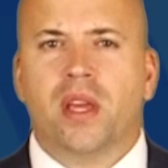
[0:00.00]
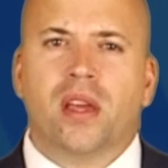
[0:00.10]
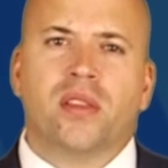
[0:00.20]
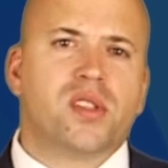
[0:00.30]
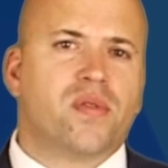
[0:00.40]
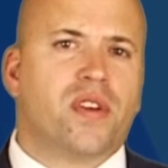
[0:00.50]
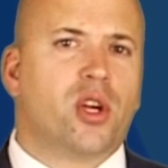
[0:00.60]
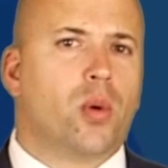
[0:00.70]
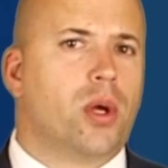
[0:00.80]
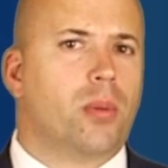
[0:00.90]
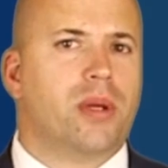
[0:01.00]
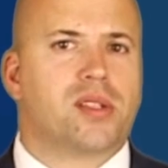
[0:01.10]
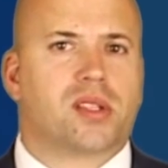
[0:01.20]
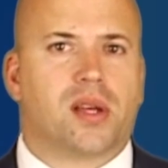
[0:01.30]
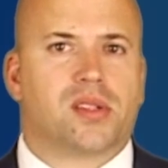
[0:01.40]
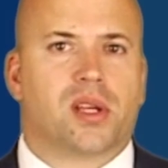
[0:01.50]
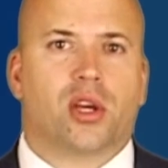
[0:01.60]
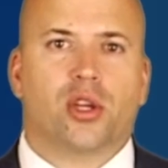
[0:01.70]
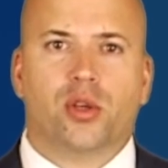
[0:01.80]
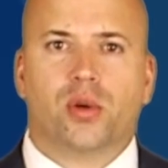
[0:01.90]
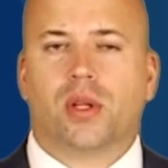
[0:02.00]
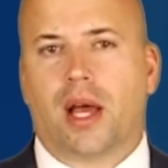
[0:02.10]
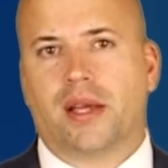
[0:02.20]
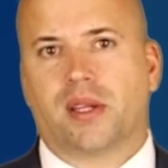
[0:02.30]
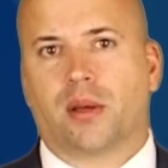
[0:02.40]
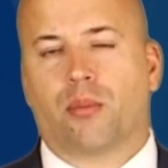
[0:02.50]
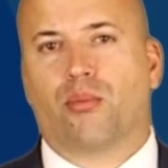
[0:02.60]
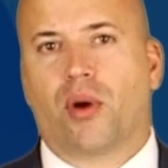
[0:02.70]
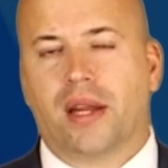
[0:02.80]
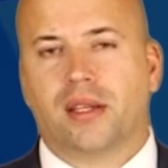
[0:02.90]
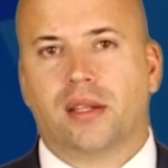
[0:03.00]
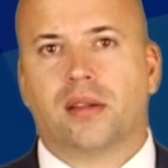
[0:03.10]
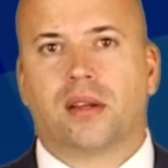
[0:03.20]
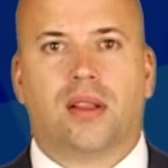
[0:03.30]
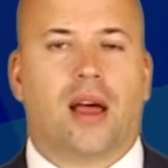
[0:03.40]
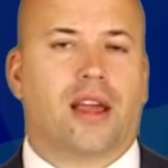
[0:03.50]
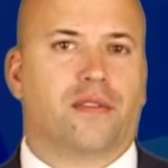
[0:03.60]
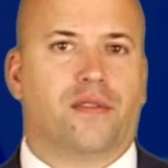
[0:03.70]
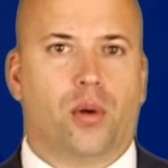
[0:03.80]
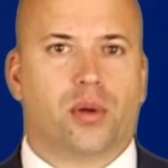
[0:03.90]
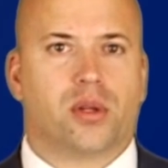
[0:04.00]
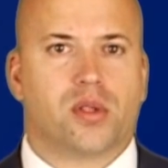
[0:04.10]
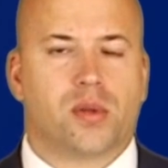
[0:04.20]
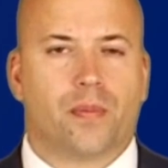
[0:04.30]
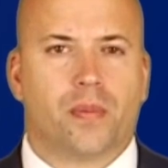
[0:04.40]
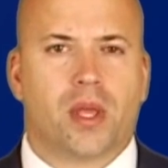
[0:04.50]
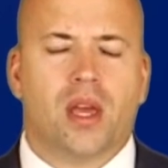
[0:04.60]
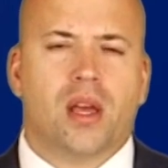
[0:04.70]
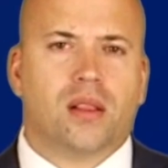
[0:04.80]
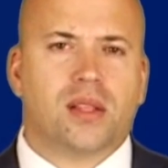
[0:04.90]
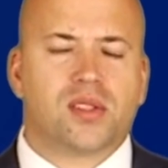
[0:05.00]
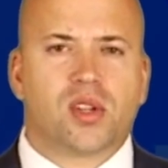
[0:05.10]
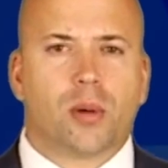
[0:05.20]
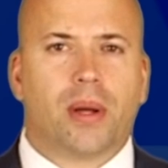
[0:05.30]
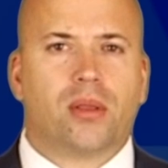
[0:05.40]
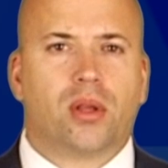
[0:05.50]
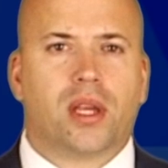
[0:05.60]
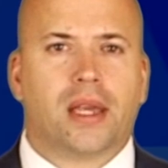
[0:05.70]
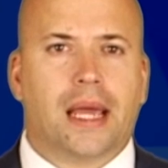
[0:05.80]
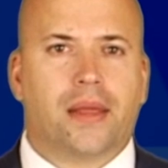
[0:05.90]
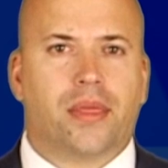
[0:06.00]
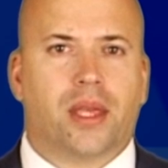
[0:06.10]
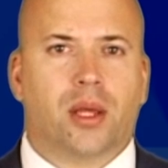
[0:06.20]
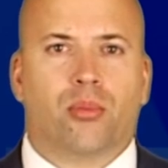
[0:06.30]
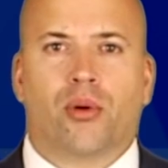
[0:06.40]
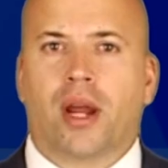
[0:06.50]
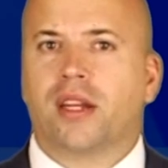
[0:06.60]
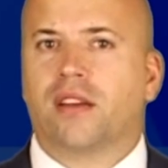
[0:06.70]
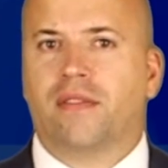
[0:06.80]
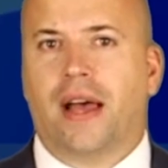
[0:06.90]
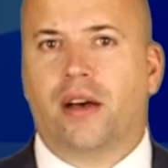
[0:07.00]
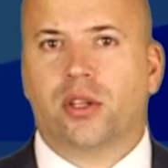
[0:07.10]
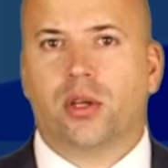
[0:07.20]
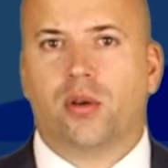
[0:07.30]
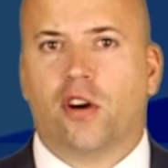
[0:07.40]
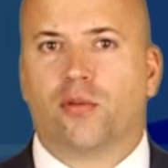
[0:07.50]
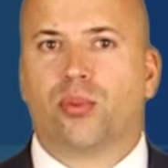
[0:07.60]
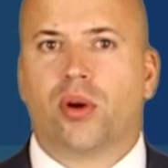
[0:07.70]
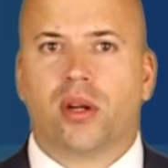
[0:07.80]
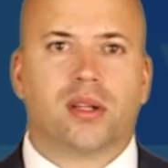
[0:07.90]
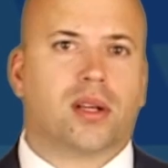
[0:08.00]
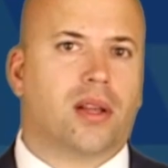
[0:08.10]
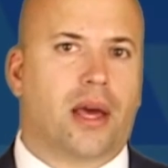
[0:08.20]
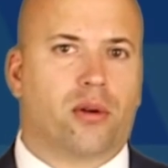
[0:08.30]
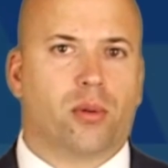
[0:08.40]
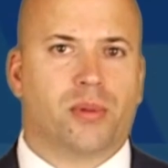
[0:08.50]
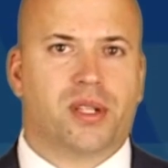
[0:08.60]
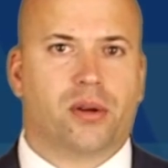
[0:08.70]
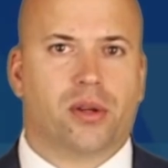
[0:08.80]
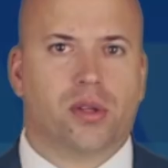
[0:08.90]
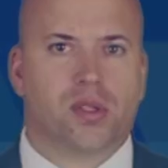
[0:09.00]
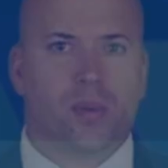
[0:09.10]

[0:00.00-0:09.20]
In this video, we'll be discussing utilizing branded client folders. Let's start by looking at the branding value of printed collateral materials.